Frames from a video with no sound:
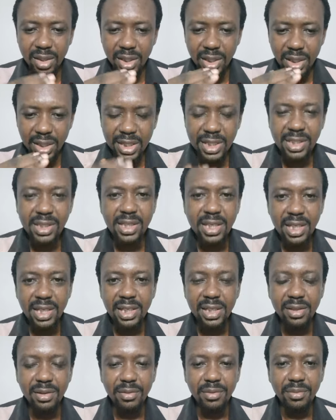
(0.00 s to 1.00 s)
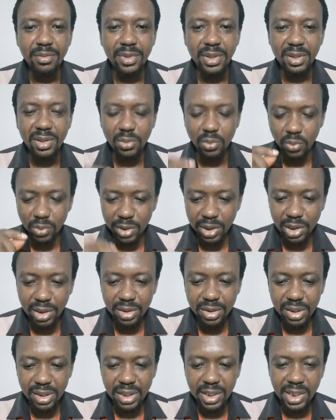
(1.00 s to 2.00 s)
He said, the
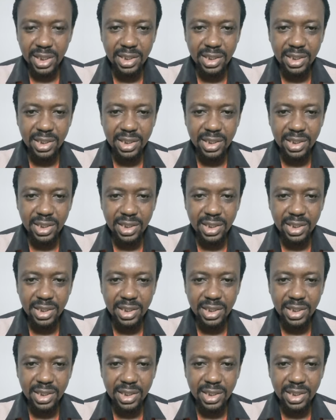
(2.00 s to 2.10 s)
world